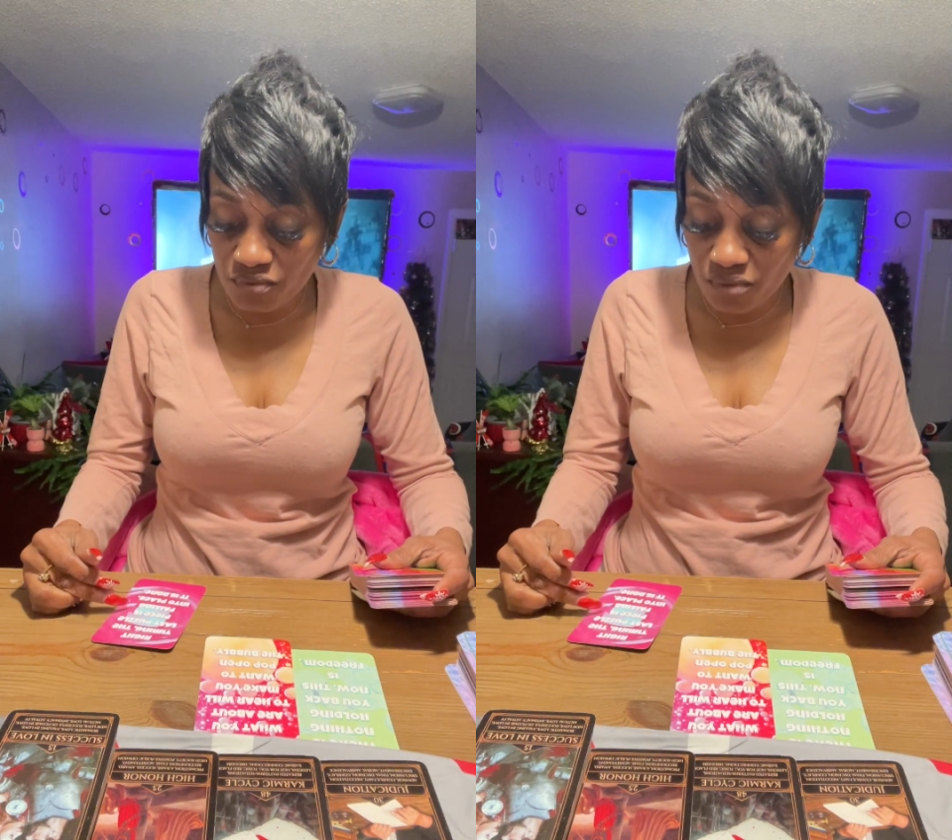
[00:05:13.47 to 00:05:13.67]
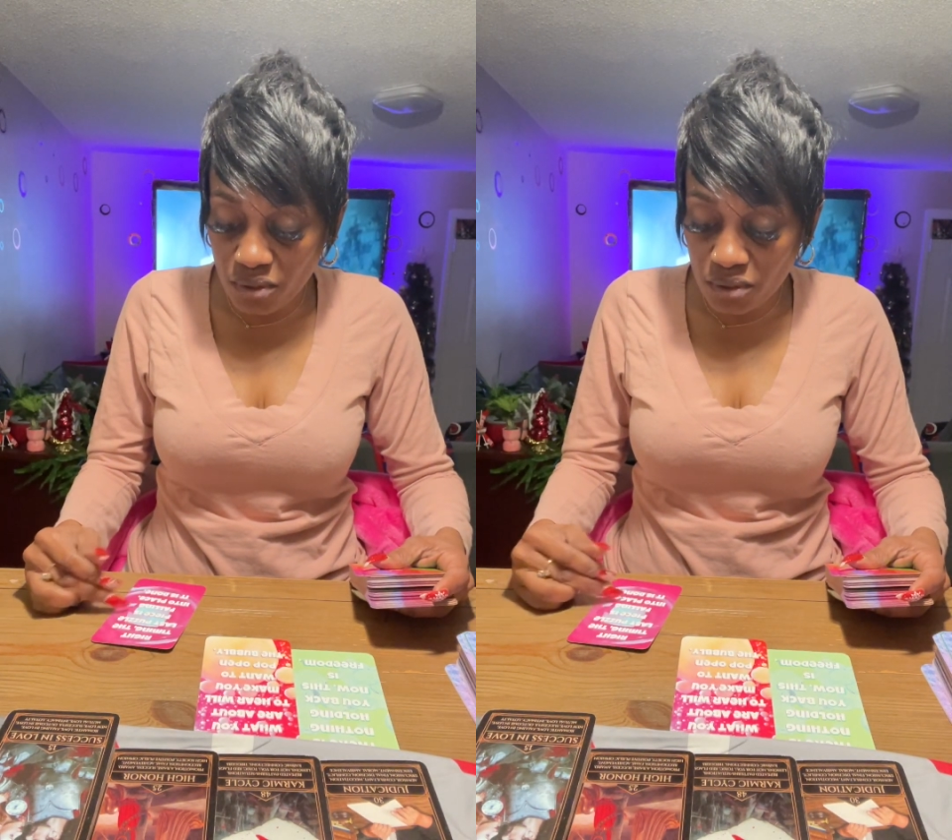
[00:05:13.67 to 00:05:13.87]

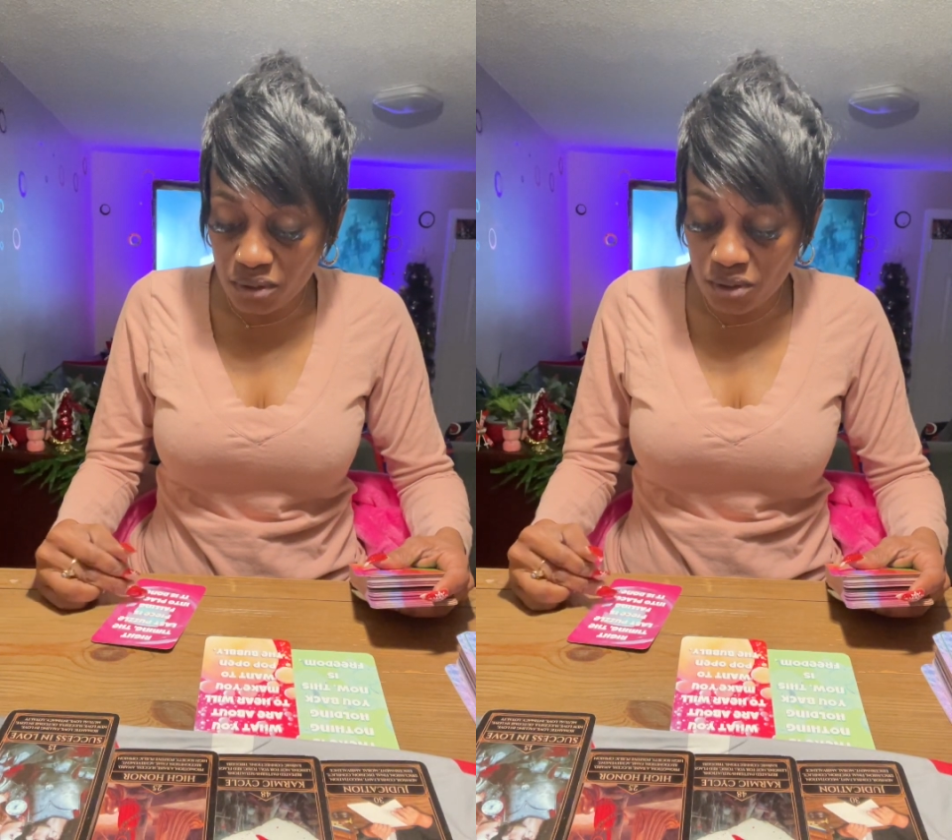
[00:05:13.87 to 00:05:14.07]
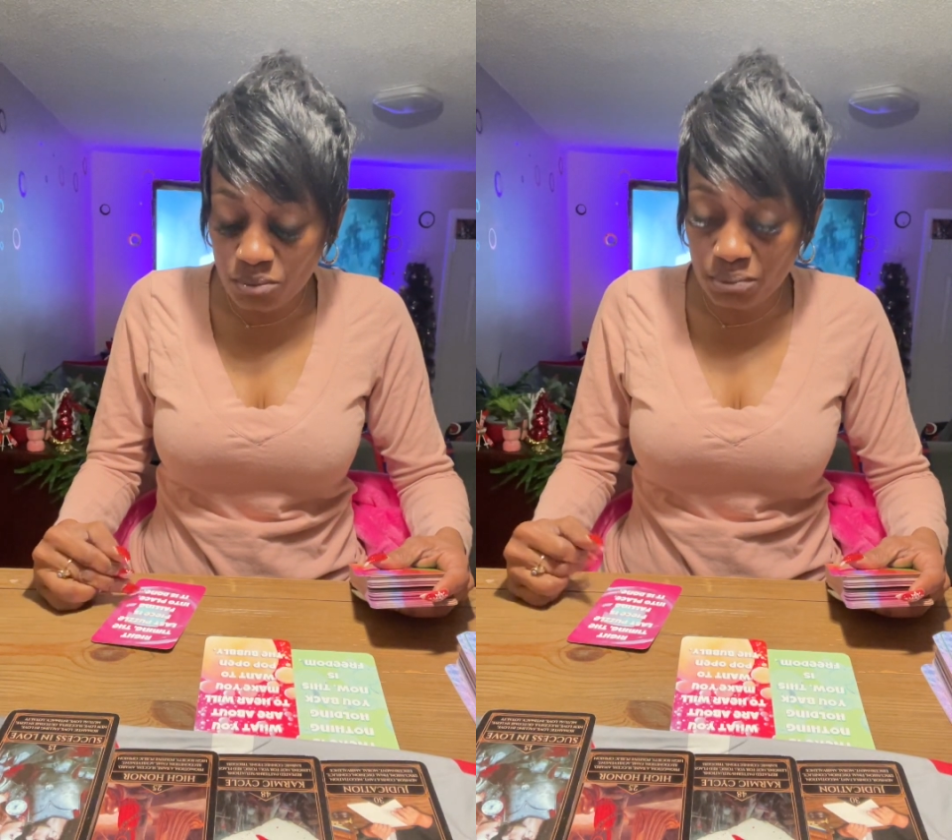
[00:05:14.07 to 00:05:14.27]
falling
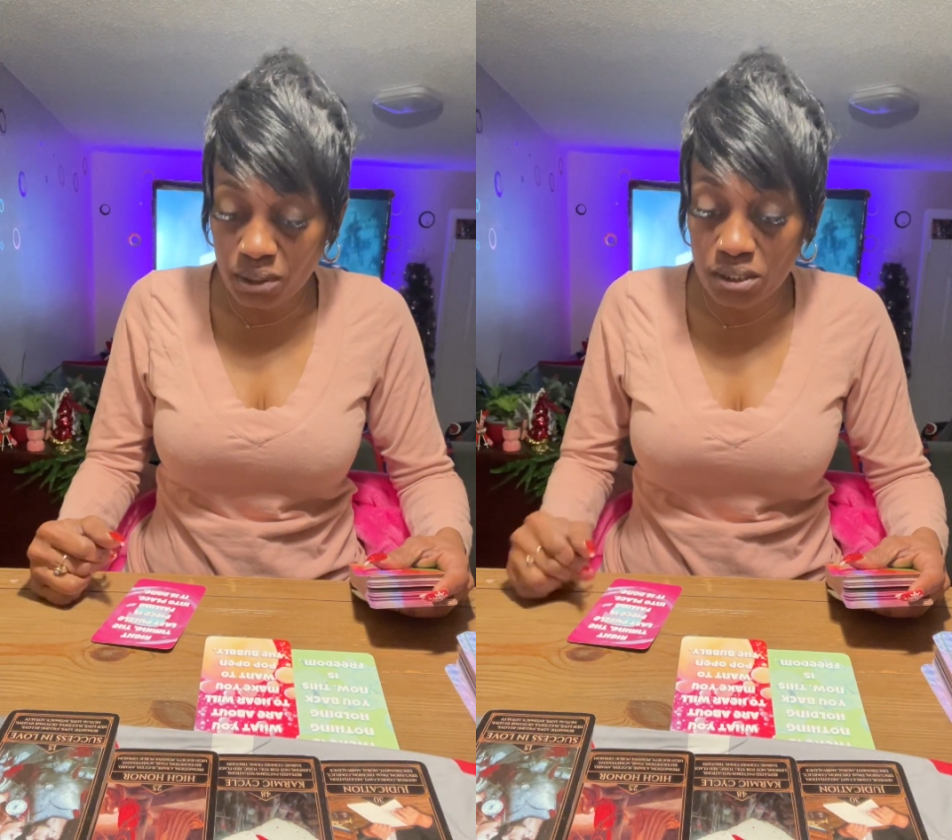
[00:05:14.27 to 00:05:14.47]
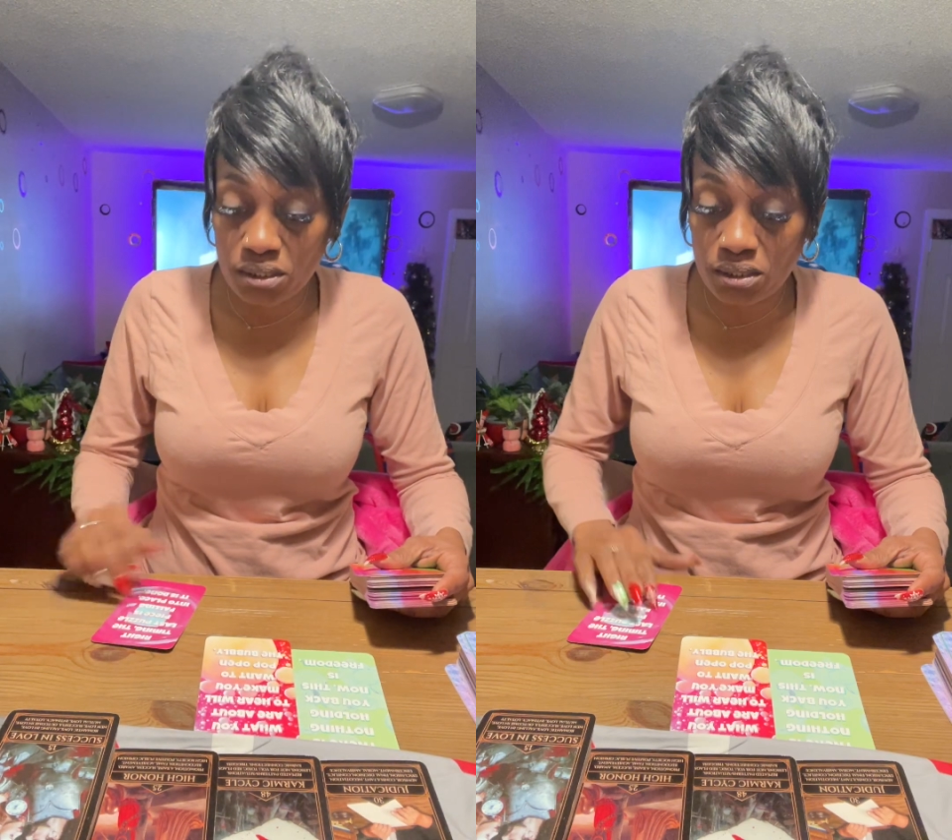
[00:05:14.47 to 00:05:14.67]
into
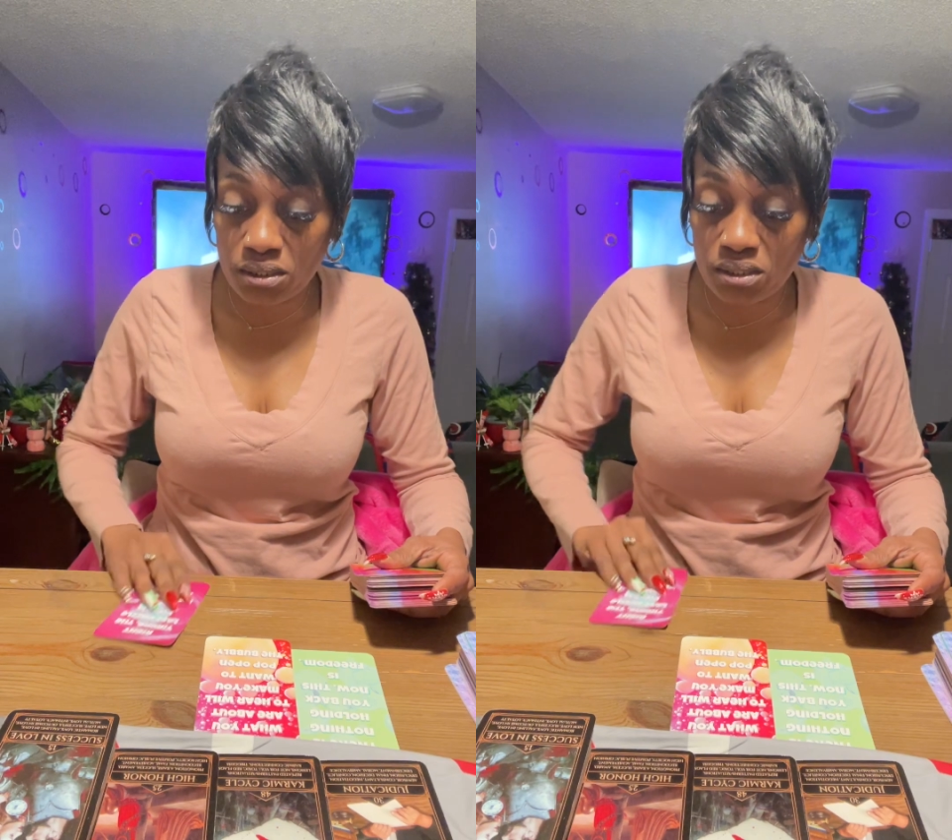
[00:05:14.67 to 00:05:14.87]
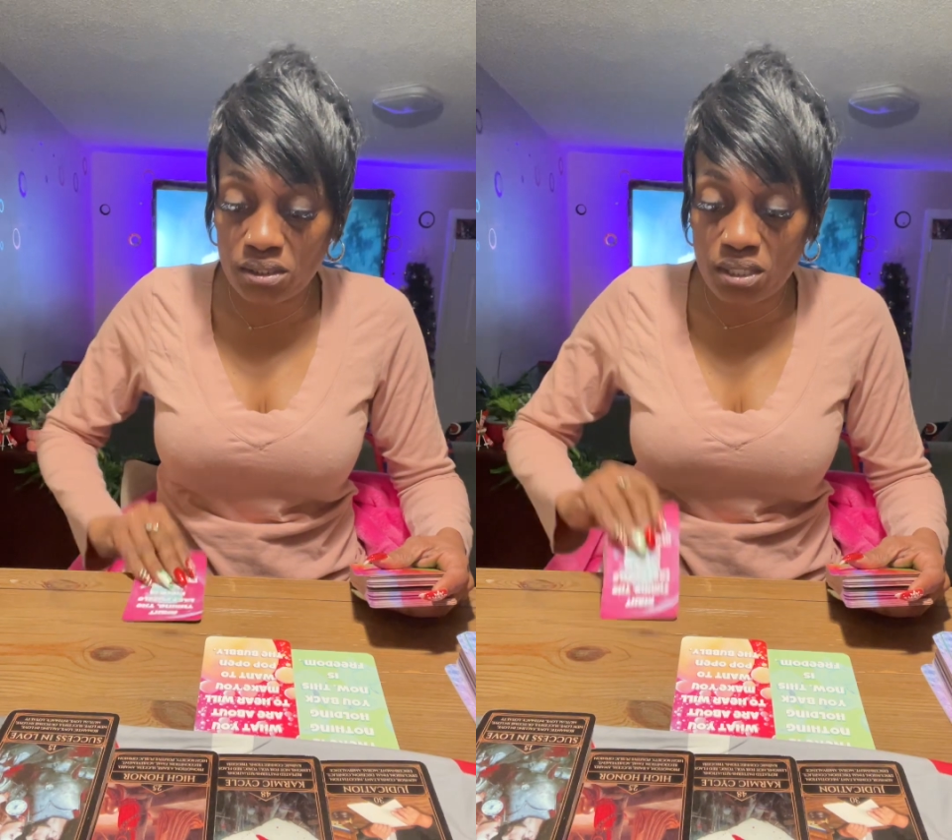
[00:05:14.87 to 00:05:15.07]
place.
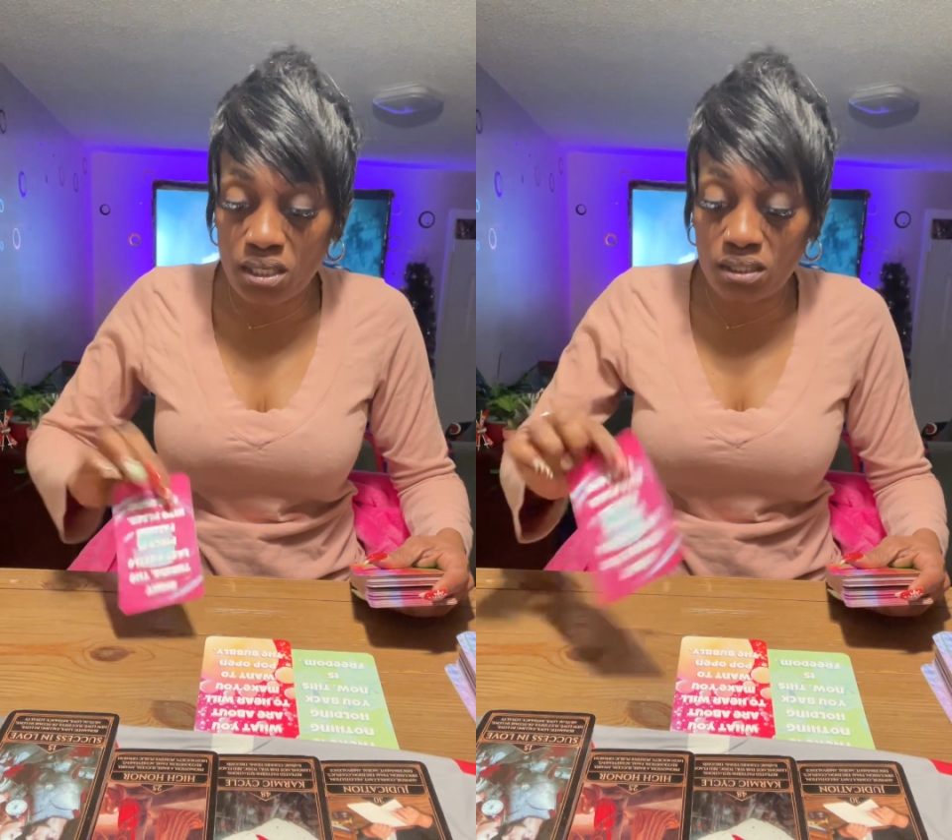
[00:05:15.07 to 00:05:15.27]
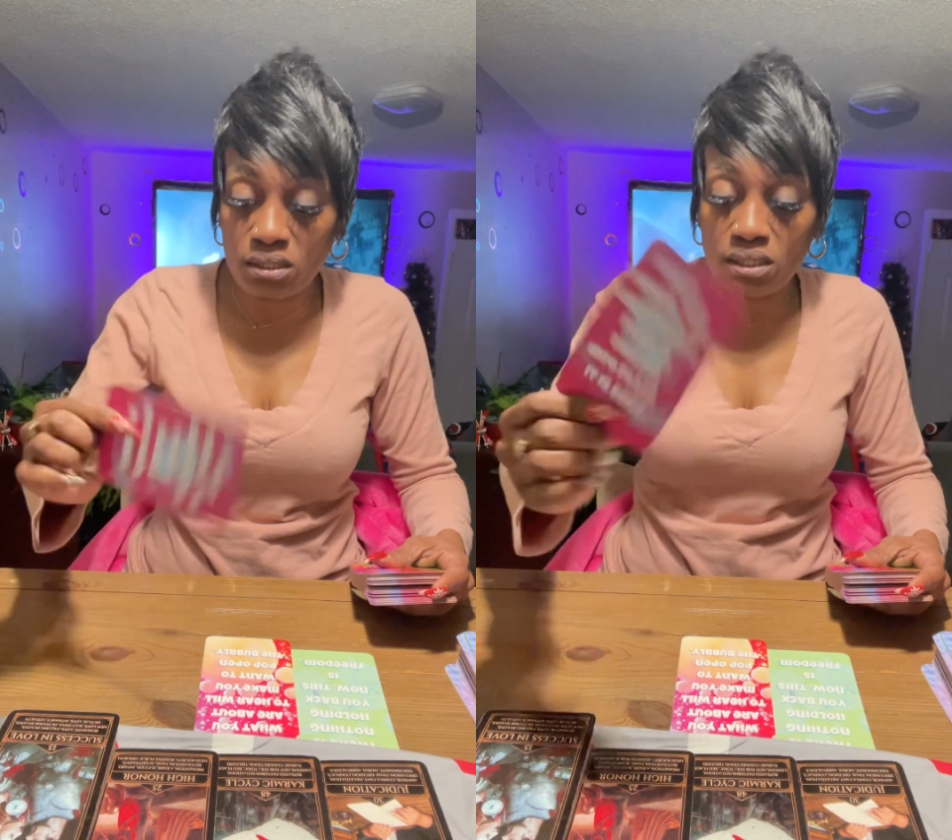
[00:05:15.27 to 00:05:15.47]
It's
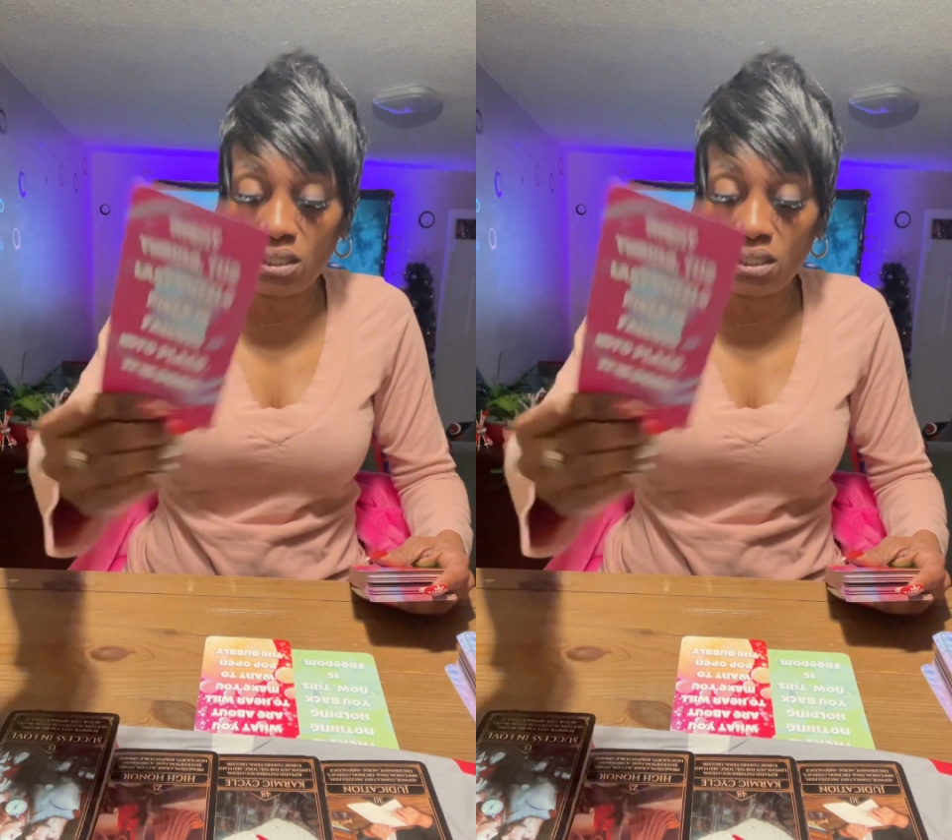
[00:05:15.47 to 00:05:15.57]
done.